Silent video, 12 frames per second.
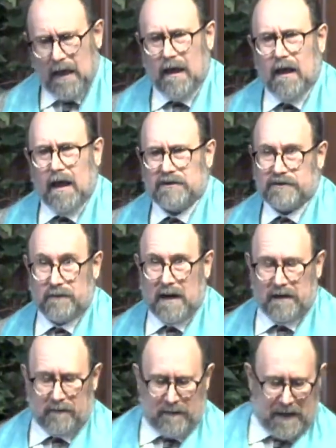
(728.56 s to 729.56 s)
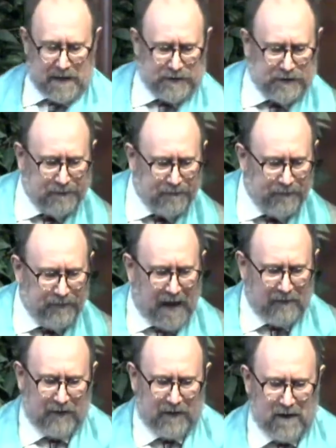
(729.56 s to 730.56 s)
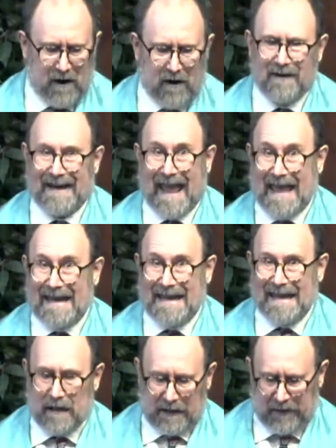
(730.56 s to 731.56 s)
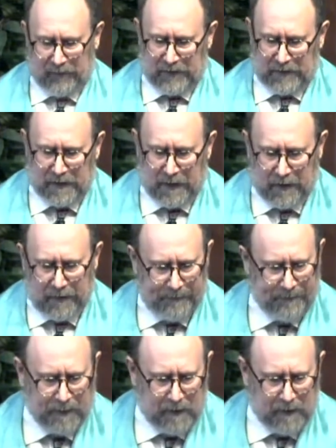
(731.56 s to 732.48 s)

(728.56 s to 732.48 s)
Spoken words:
As you might imagine, not very hard at any given time,